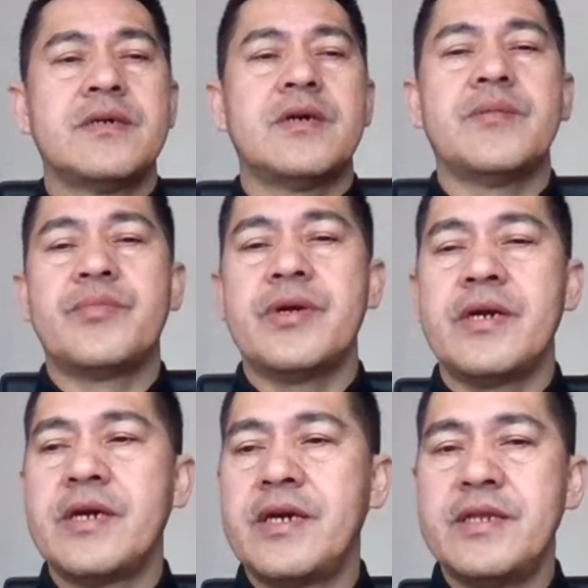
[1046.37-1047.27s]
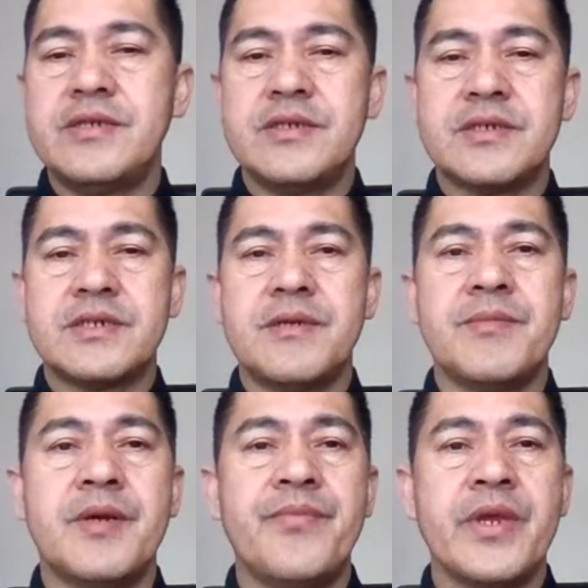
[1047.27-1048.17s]
I pray in Jesus'
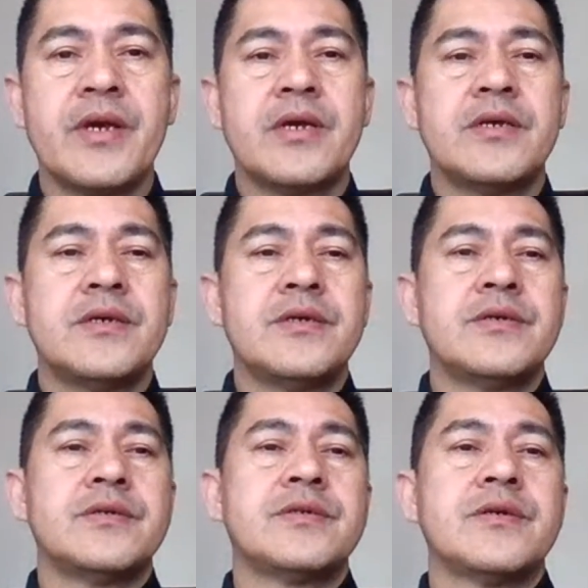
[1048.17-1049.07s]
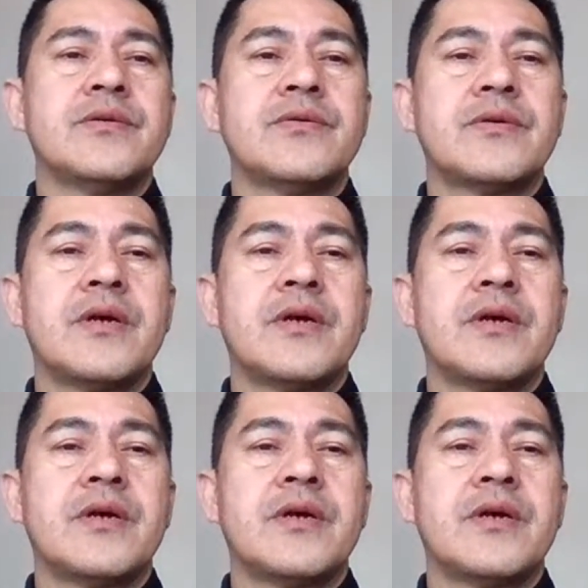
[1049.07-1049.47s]
name. So